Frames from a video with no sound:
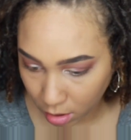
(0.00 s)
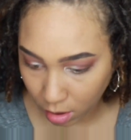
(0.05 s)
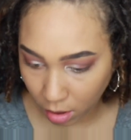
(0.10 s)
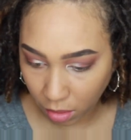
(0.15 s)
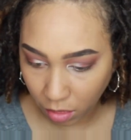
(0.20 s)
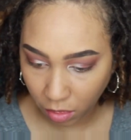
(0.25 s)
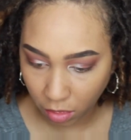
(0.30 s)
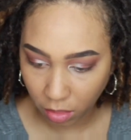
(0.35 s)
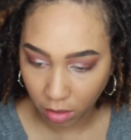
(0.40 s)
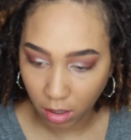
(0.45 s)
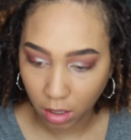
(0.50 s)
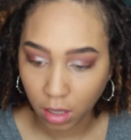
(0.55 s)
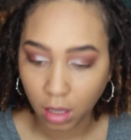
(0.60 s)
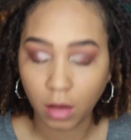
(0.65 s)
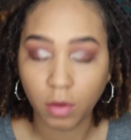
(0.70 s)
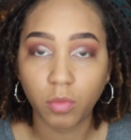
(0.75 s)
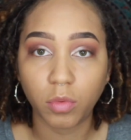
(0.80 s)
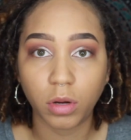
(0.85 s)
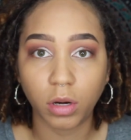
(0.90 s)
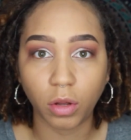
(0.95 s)
I think
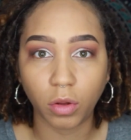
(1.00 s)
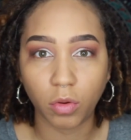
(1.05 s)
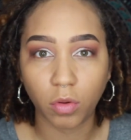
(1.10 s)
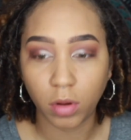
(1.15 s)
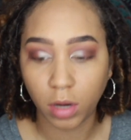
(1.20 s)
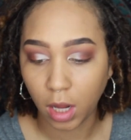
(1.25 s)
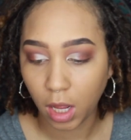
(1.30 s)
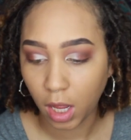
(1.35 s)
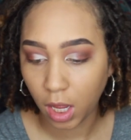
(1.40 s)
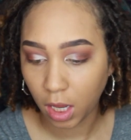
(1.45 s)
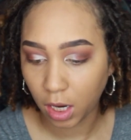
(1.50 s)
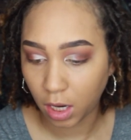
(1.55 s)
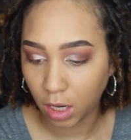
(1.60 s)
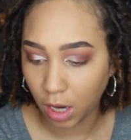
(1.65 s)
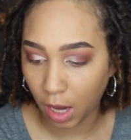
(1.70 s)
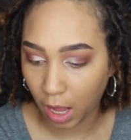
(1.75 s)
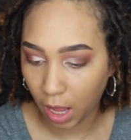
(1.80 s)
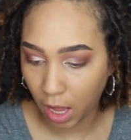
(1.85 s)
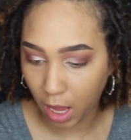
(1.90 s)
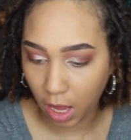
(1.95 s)
I want to go on ahead
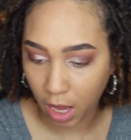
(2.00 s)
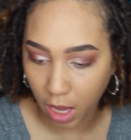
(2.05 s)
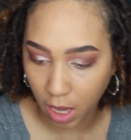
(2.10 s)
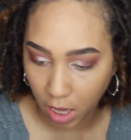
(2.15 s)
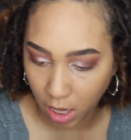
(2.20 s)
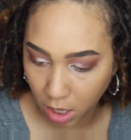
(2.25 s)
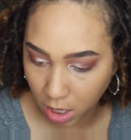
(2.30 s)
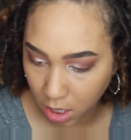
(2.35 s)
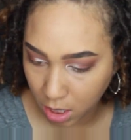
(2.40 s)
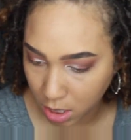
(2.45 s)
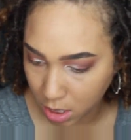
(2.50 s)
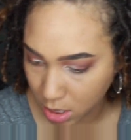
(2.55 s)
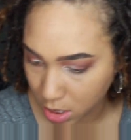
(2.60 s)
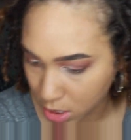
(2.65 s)
and add